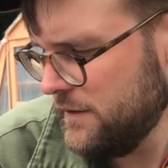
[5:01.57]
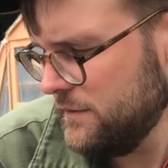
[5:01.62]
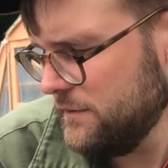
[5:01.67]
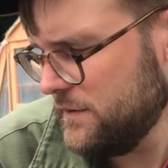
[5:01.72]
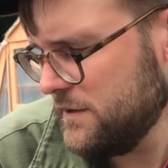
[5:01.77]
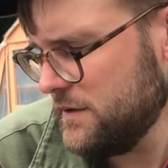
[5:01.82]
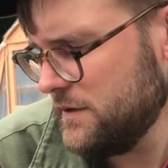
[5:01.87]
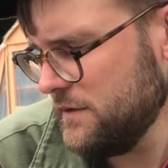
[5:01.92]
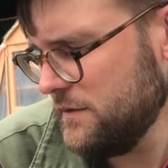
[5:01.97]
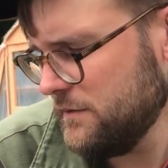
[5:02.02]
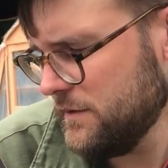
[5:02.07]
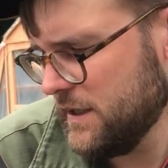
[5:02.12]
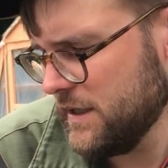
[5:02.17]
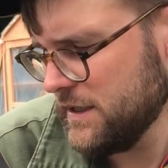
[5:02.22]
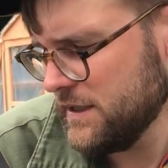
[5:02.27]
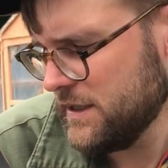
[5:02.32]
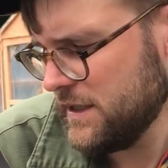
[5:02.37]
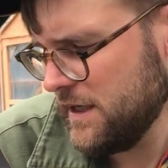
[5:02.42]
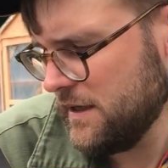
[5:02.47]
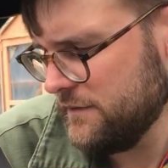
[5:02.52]
It was so
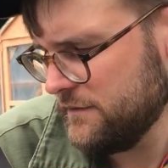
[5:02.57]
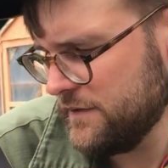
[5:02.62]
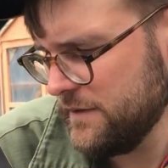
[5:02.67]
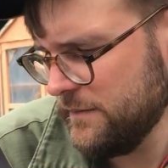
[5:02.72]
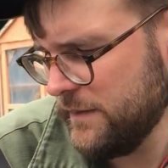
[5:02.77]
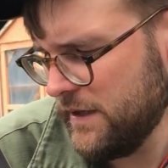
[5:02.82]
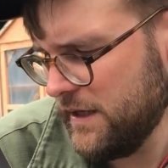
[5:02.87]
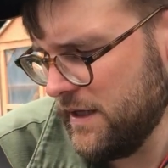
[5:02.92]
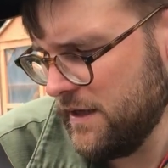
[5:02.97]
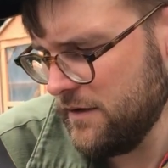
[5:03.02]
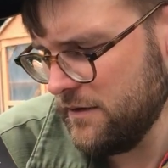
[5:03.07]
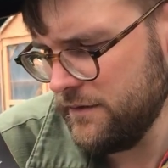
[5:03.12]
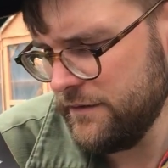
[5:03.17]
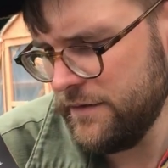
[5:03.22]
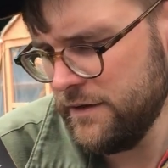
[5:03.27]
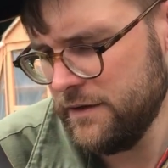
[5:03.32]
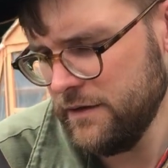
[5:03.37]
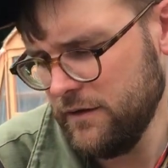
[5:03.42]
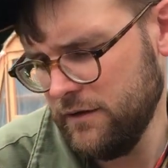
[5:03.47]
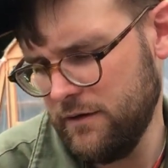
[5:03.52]
nice to have someone there
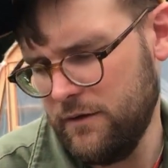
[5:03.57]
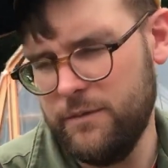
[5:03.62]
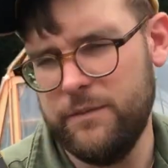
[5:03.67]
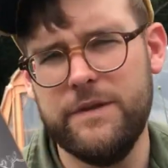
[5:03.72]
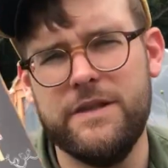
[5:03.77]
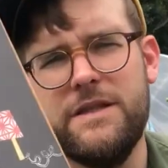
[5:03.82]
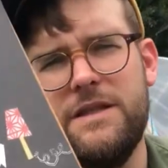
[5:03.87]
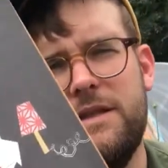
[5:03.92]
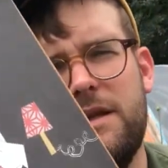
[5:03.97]
in the dark when the